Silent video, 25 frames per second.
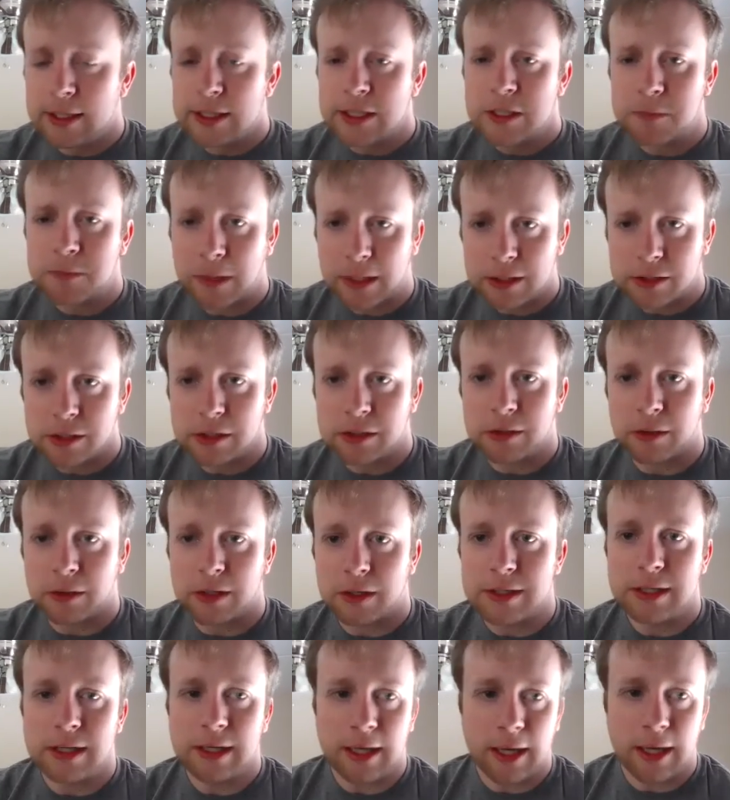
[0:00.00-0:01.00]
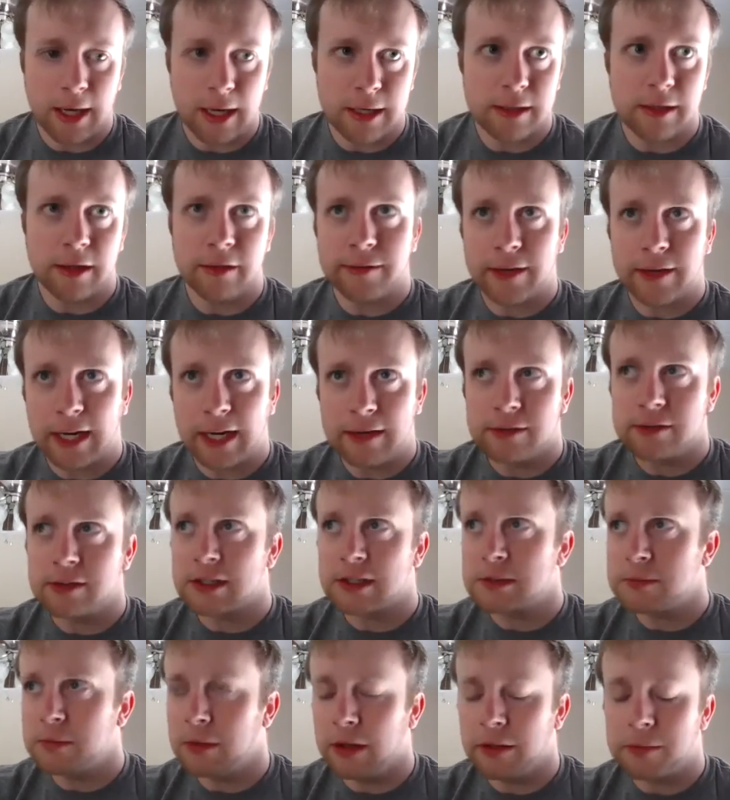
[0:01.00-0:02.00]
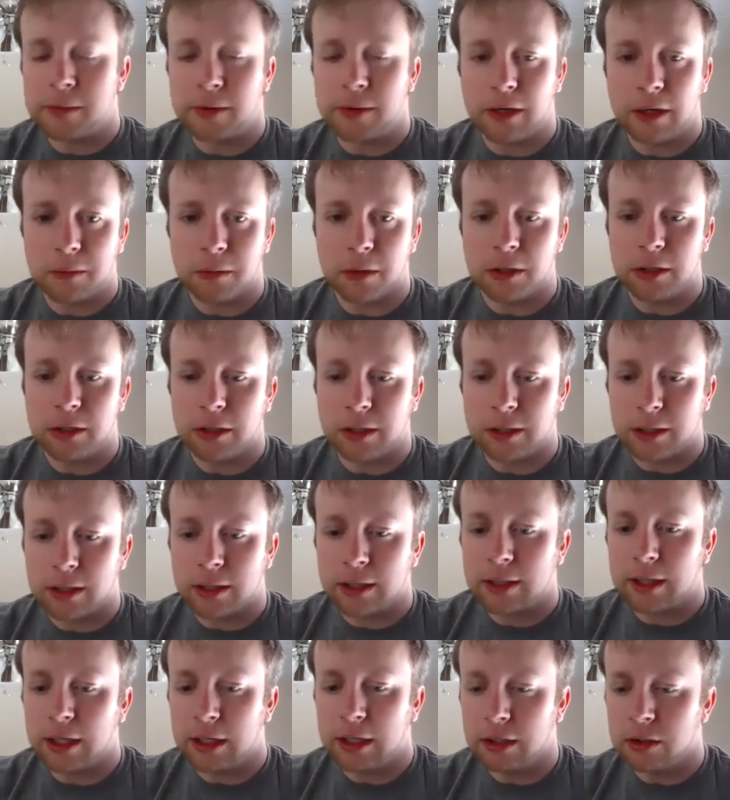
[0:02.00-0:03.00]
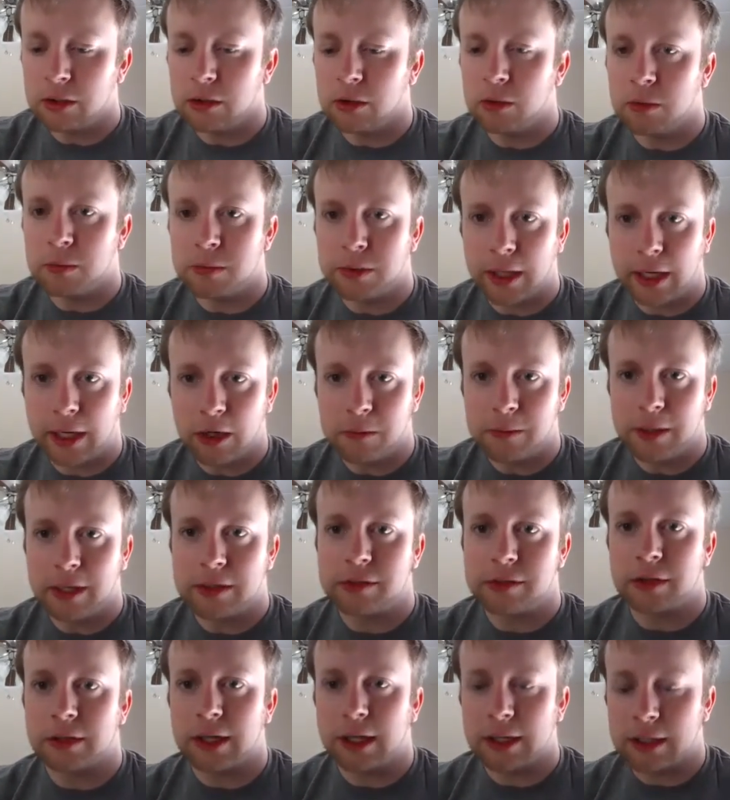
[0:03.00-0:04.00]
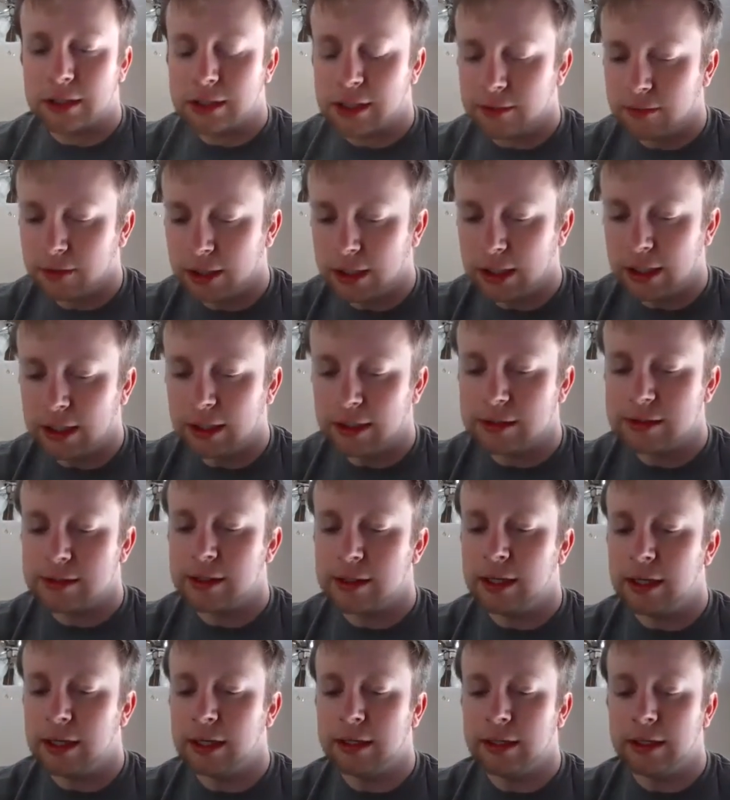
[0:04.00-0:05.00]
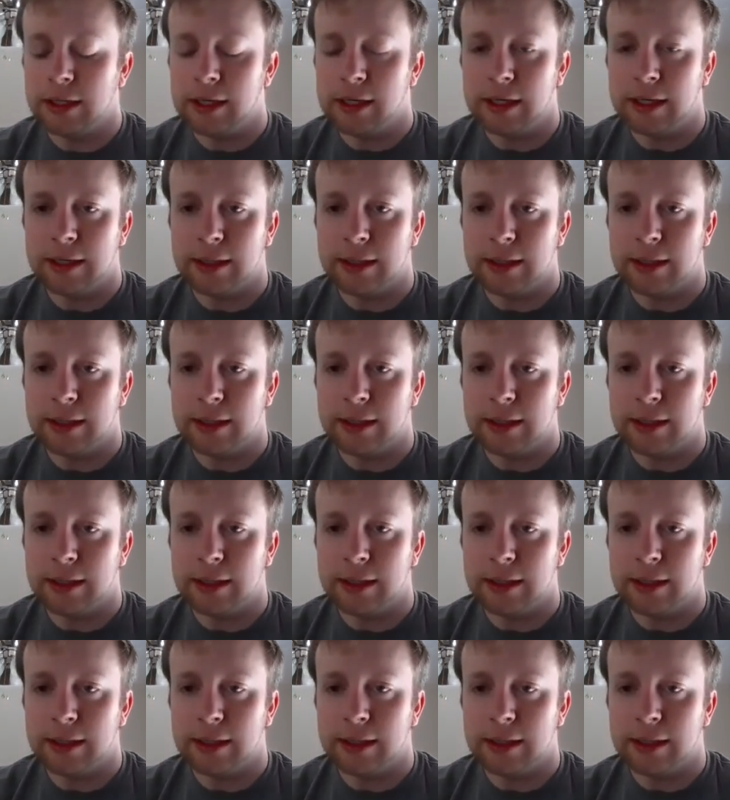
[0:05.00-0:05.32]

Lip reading: especially towards the end, the 5-6 month period where you can do plyometric activities and